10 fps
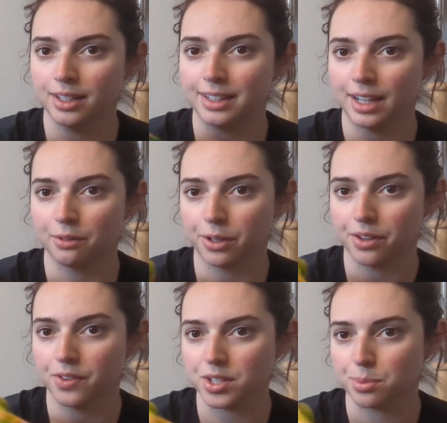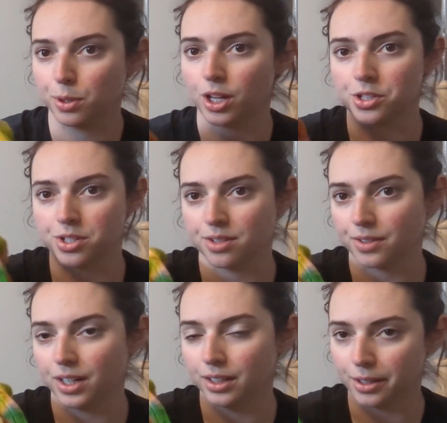get rid of the splotches of
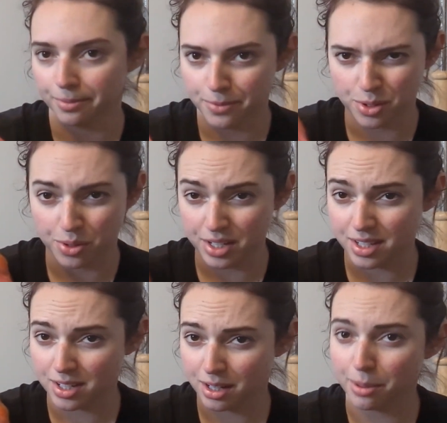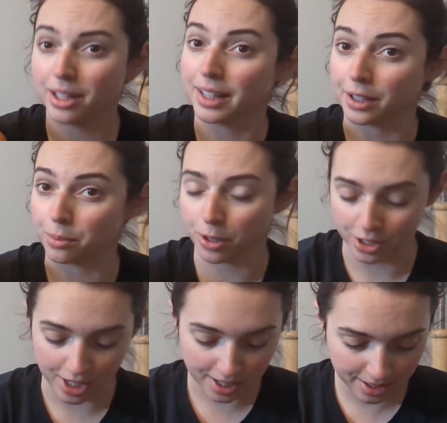color. So this is going to be a later
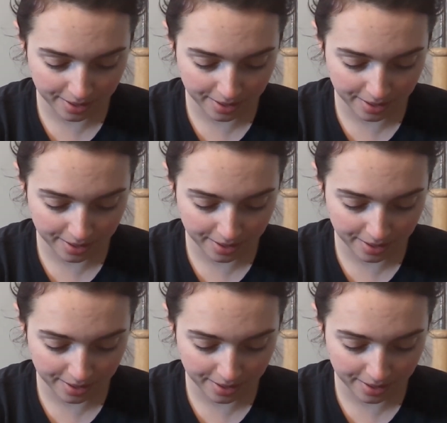project.